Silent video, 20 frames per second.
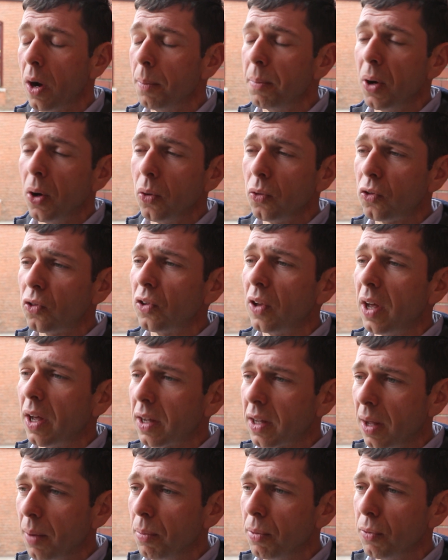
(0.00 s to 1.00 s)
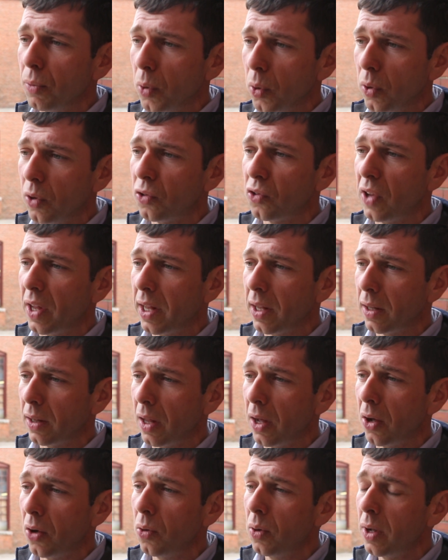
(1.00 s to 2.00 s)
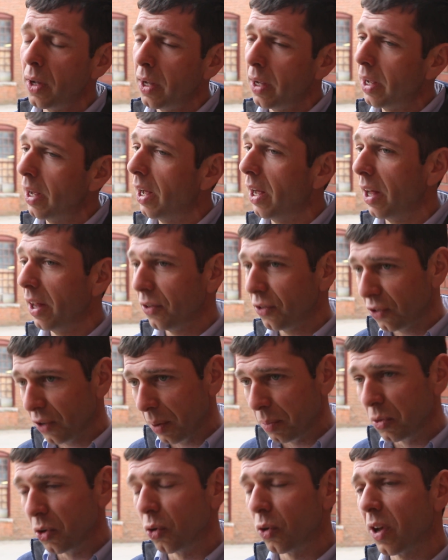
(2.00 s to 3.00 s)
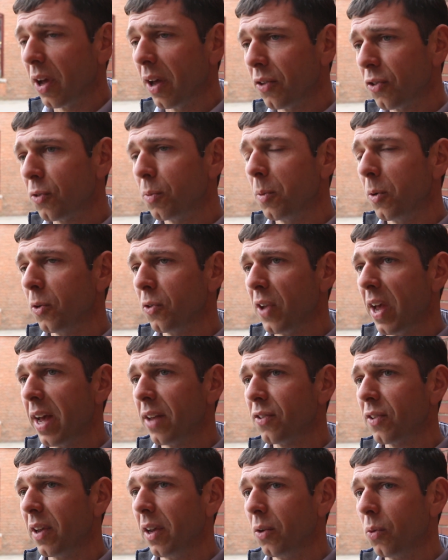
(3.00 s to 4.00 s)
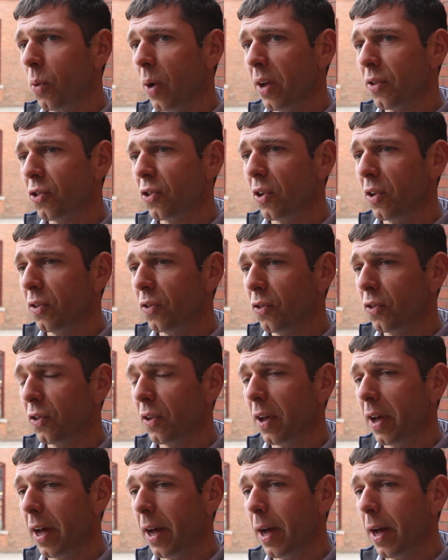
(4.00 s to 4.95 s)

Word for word: our boats uh, come through to say hello. Uh, some new customers asking questions.